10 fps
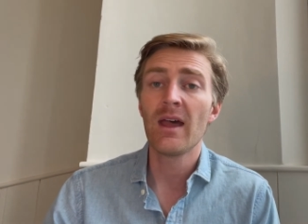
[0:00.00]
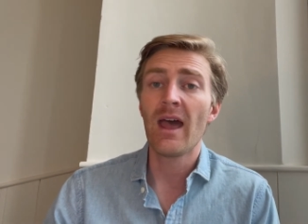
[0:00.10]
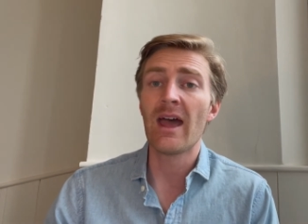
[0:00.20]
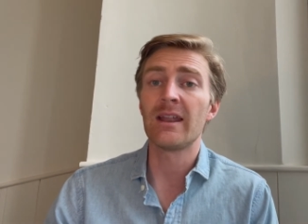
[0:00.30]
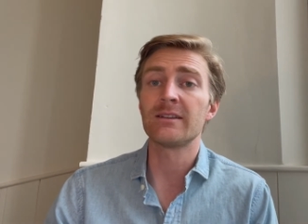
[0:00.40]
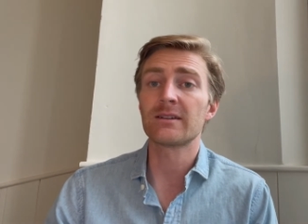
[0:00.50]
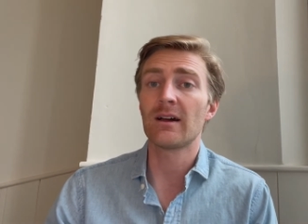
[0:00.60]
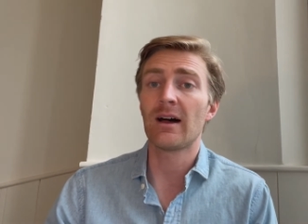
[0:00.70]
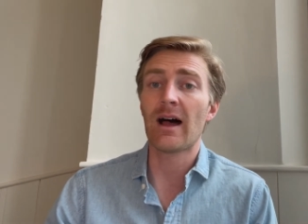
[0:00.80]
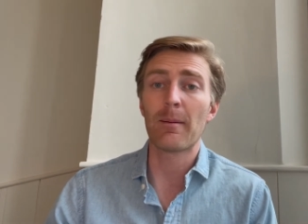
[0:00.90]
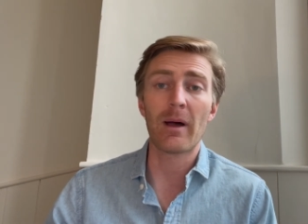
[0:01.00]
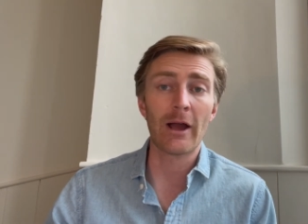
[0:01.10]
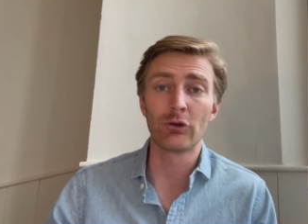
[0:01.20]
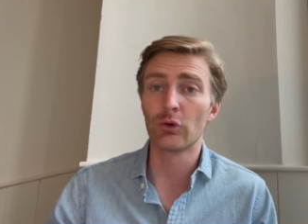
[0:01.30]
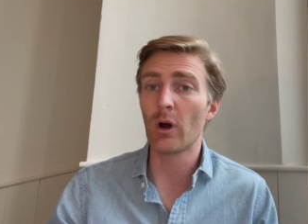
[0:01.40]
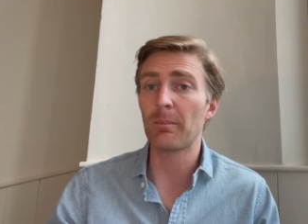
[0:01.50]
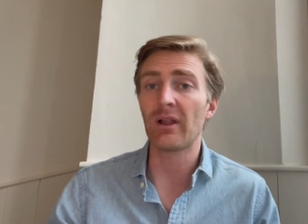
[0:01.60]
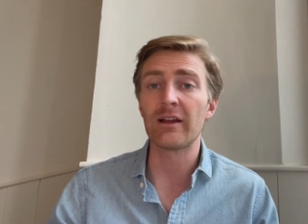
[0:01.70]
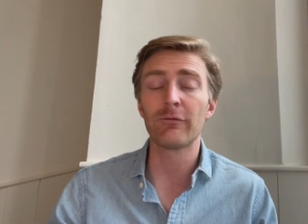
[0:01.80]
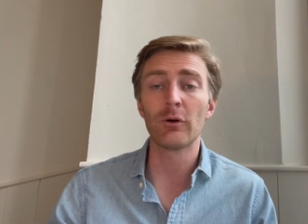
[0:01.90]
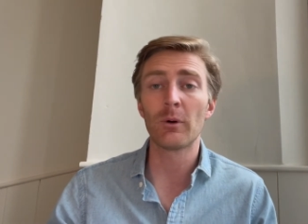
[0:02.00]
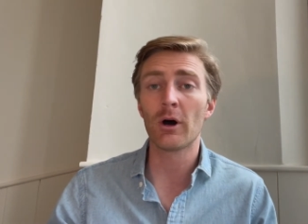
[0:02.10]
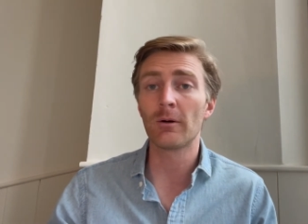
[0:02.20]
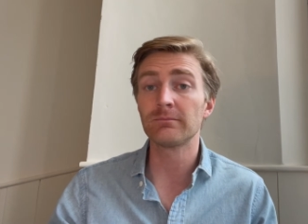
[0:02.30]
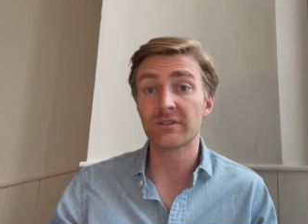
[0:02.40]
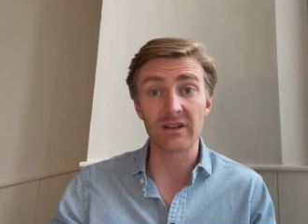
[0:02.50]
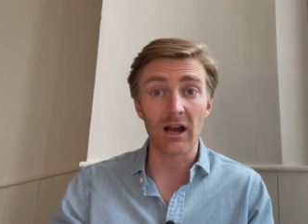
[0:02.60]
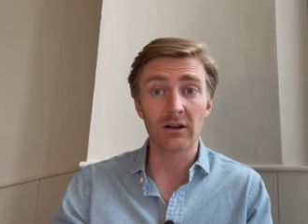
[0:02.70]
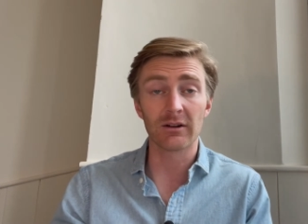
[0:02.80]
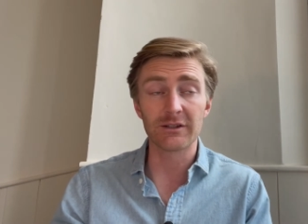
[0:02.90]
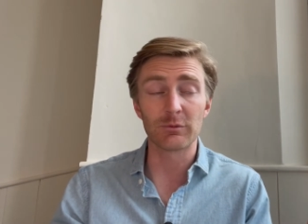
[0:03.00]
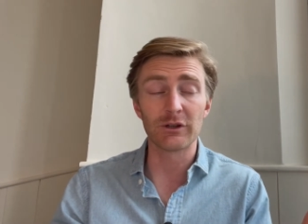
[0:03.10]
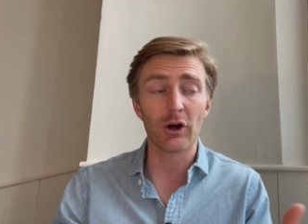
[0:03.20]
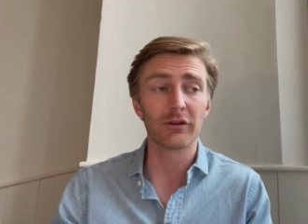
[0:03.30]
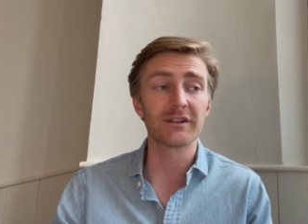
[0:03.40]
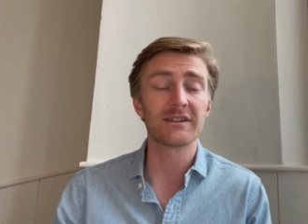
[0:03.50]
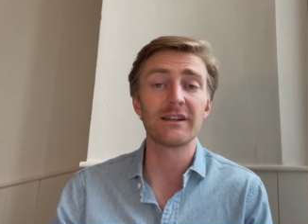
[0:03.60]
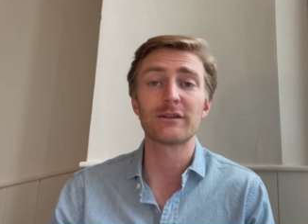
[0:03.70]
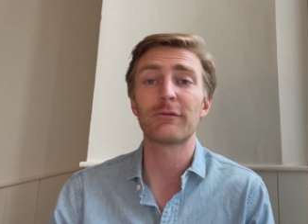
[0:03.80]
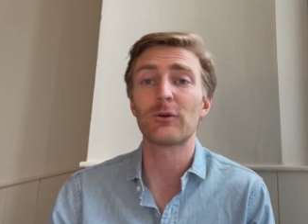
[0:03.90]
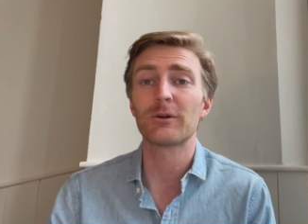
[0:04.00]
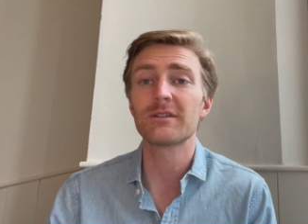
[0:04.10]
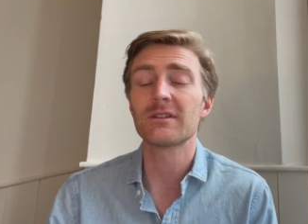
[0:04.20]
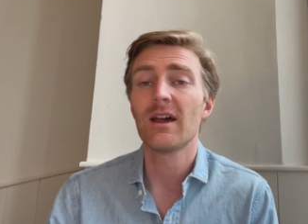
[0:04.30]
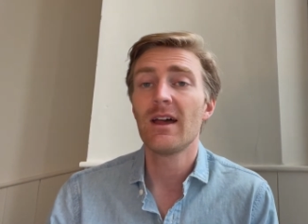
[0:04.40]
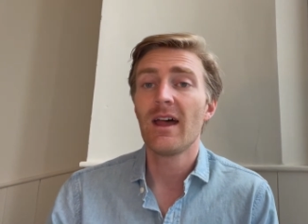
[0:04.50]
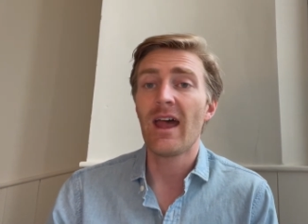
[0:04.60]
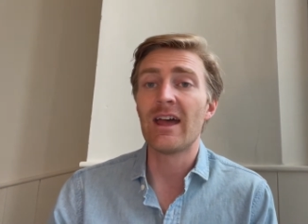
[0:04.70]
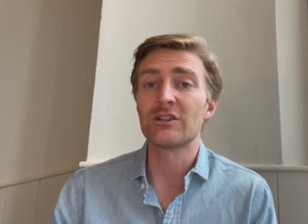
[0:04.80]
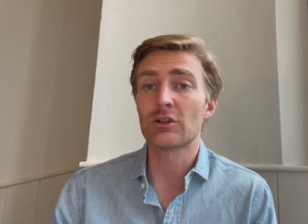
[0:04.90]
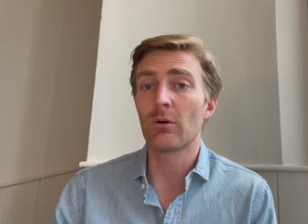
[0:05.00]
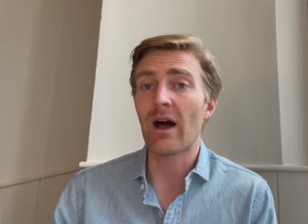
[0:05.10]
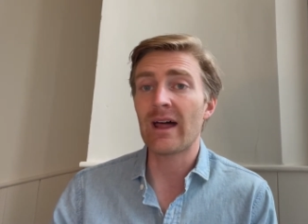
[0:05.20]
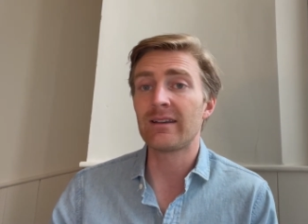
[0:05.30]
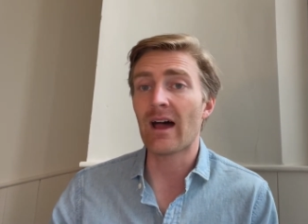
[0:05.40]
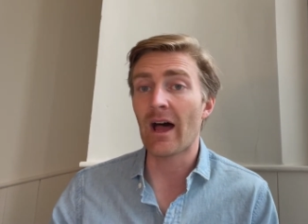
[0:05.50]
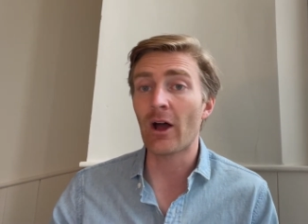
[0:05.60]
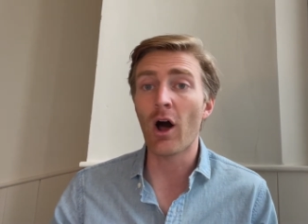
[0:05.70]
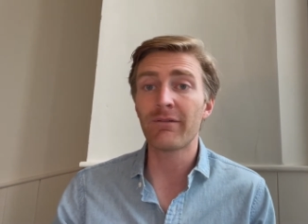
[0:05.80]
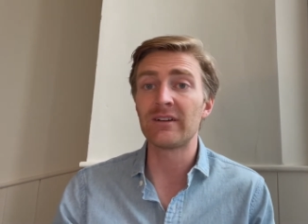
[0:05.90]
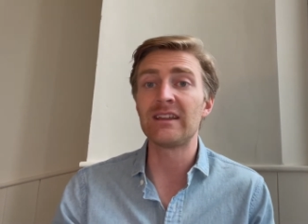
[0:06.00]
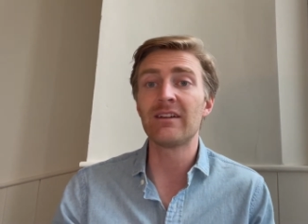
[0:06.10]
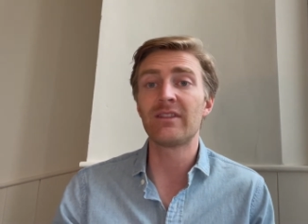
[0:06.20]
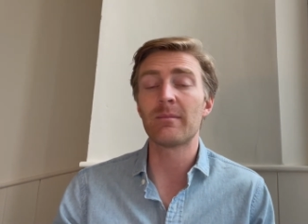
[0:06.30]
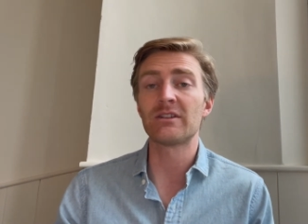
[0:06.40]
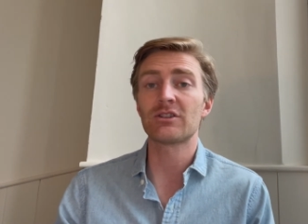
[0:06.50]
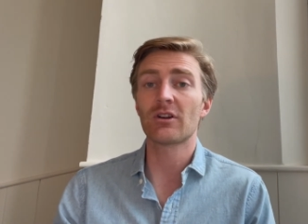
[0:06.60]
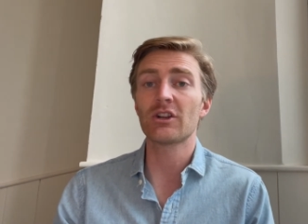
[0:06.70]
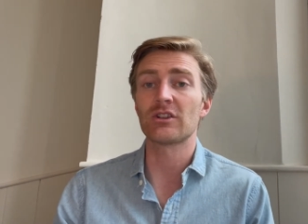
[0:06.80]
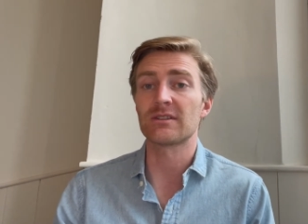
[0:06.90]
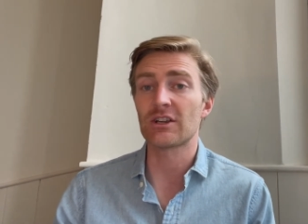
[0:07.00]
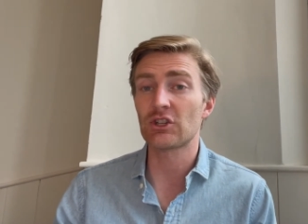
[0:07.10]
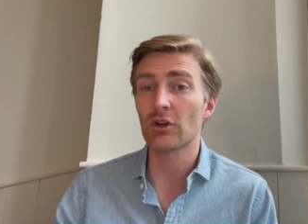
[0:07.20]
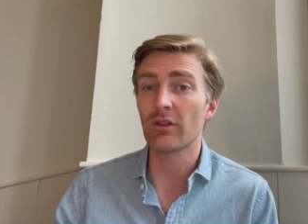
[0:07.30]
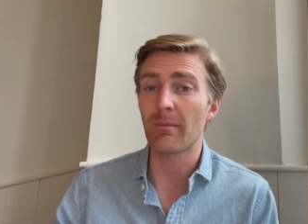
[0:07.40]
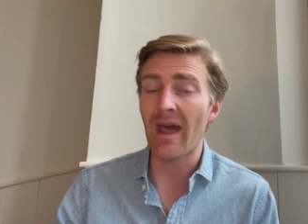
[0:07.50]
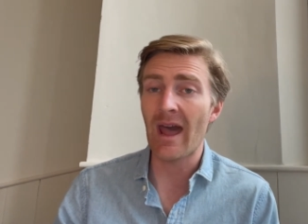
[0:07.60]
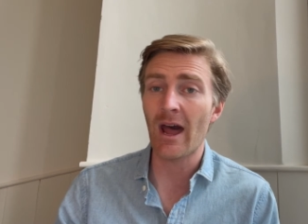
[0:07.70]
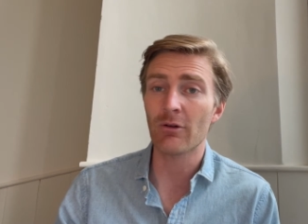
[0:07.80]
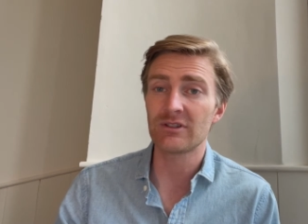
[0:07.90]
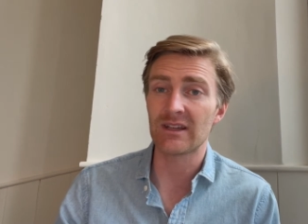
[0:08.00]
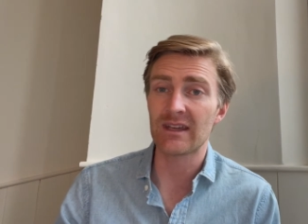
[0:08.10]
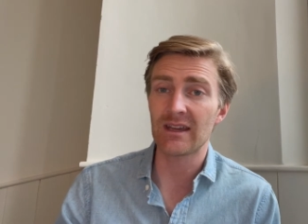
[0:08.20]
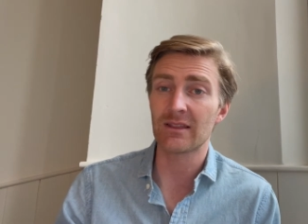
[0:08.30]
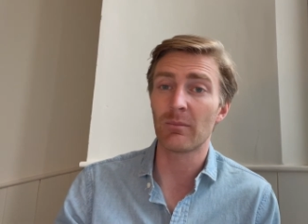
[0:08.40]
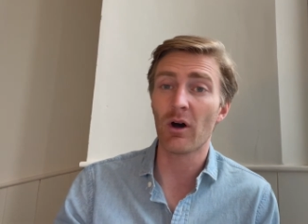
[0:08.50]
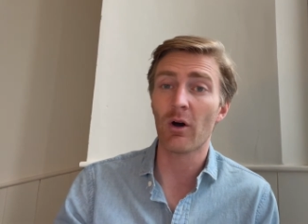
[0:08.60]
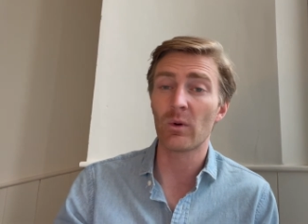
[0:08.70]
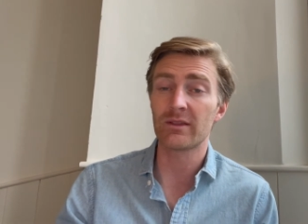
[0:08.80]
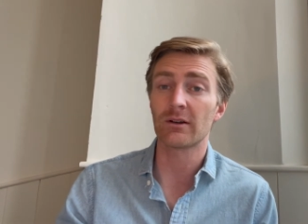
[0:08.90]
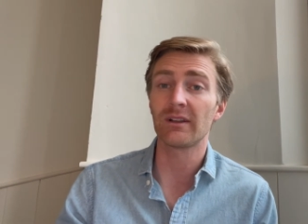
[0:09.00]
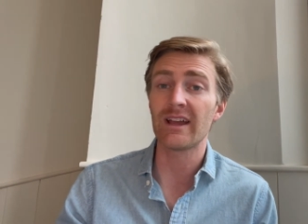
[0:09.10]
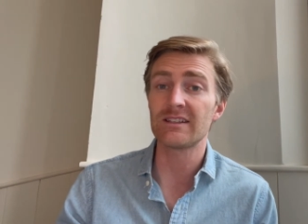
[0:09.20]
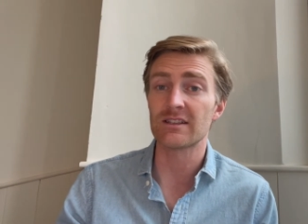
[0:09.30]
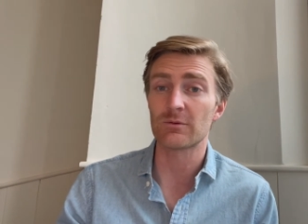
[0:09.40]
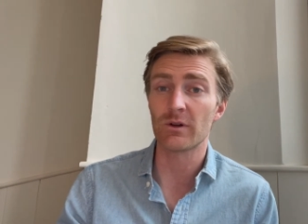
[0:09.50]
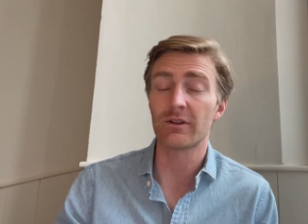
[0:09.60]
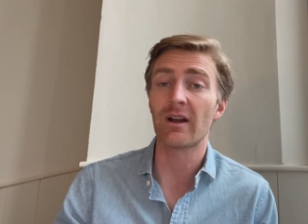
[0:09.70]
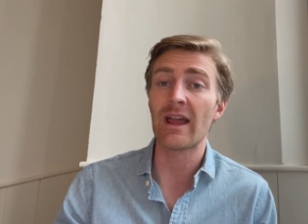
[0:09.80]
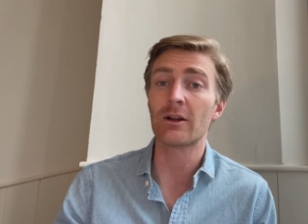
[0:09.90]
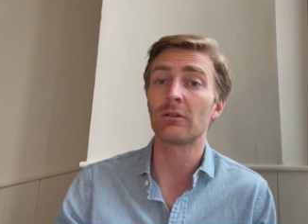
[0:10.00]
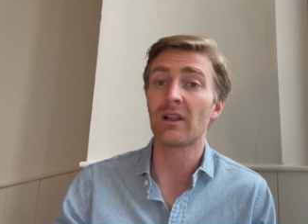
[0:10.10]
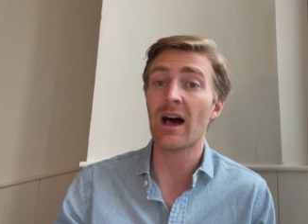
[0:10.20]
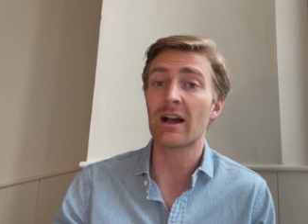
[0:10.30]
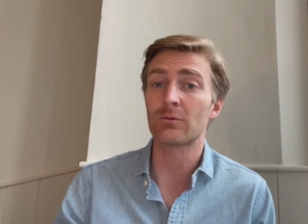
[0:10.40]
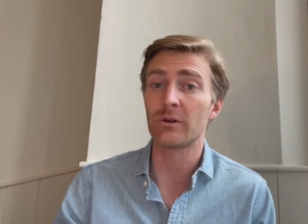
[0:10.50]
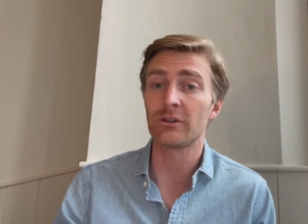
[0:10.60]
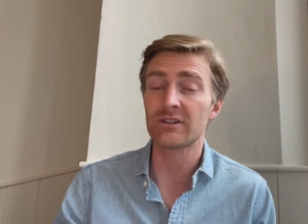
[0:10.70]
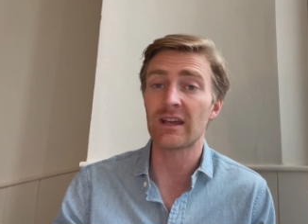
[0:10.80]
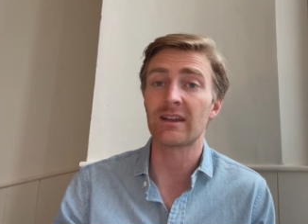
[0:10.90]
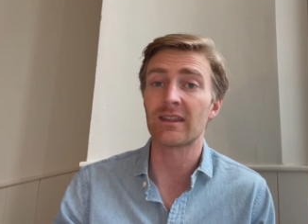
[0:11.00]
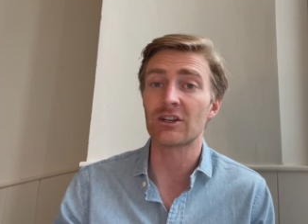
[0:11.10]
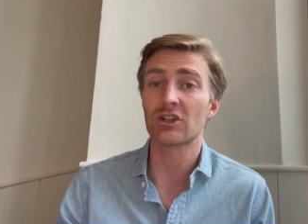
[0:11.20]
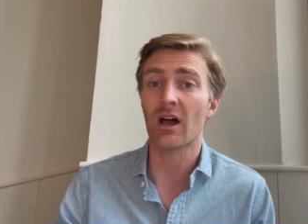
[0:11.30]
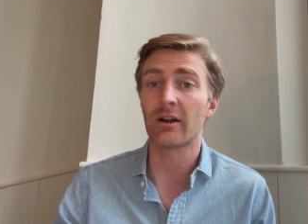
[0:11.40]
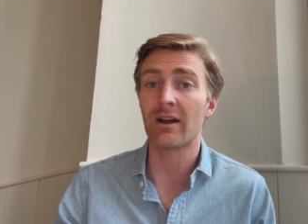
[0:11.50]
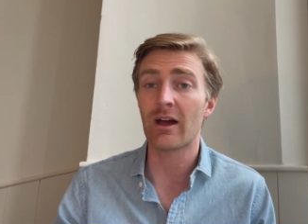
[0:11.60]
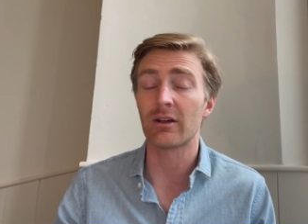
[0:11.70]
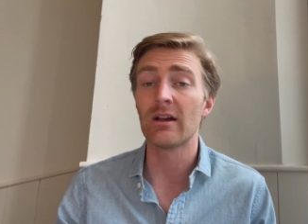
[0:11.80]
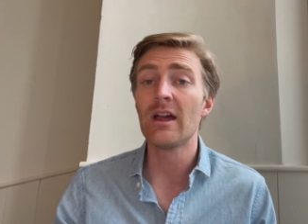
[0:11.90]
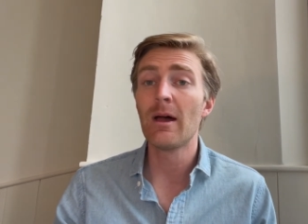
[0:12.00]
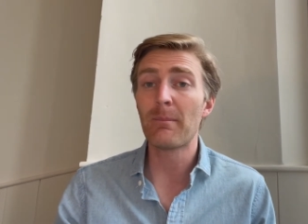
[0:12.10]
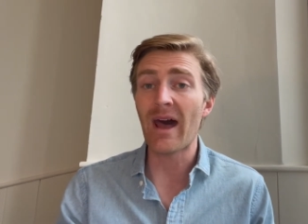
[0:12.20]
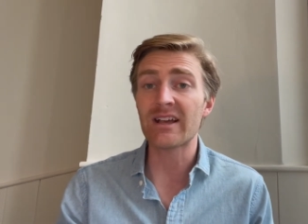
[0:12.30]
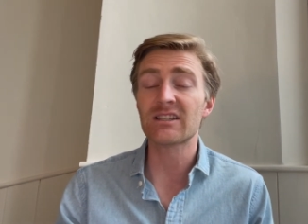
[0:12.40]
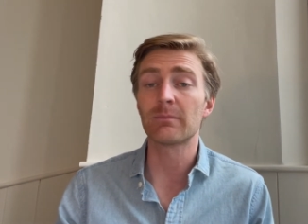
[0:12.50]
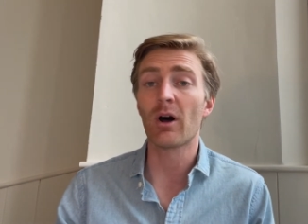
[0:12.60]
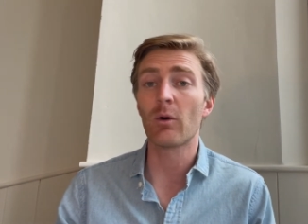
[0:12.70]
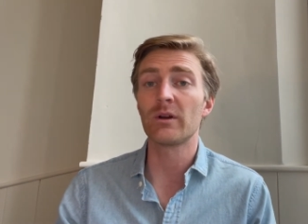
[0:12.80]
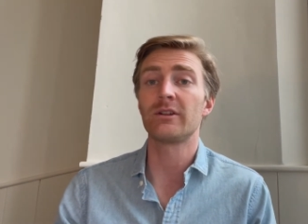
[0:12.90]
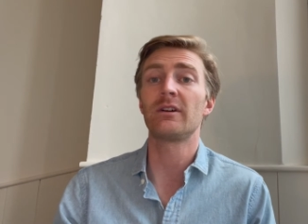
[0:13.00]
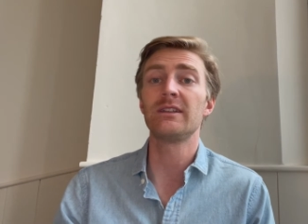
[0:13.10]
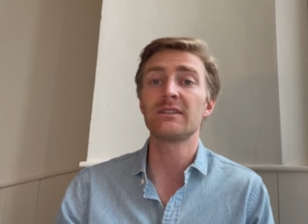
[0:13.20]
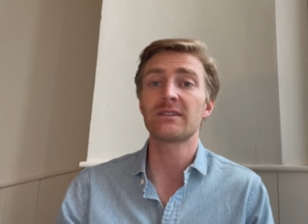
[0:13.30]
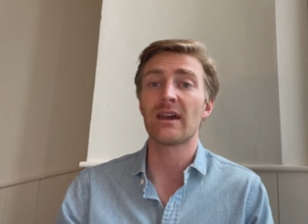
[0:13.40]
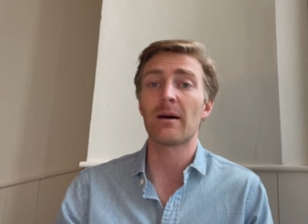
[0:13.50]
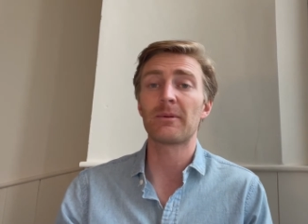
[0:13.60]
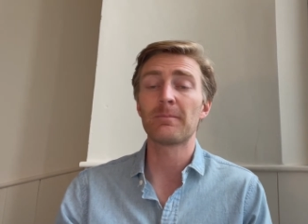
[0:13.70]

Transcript: And uh, I, I grew up playing football, soccer, as we'd call it in the States, of course. And so I, I, often give them instructions. I show them how to kick the ball with their laces, with their ankle locked when you're taking that shot, or how to pass the ball with your instep.